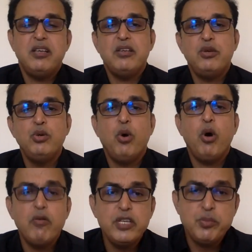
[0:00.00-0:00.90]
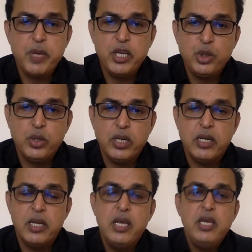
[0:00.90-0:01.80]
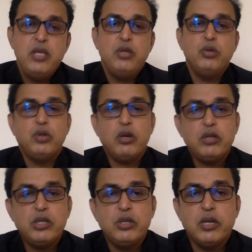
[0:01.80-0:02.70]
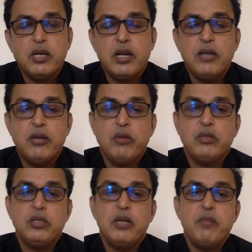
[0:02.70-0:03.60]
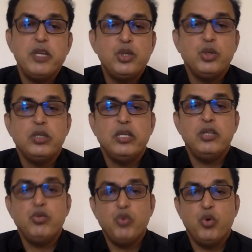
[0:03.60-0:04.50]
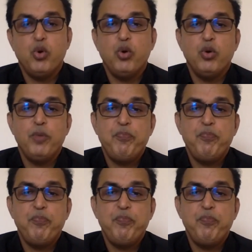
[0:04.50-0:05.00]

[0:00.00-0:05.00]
you always make sure you talk to your doctor and make sure that you follow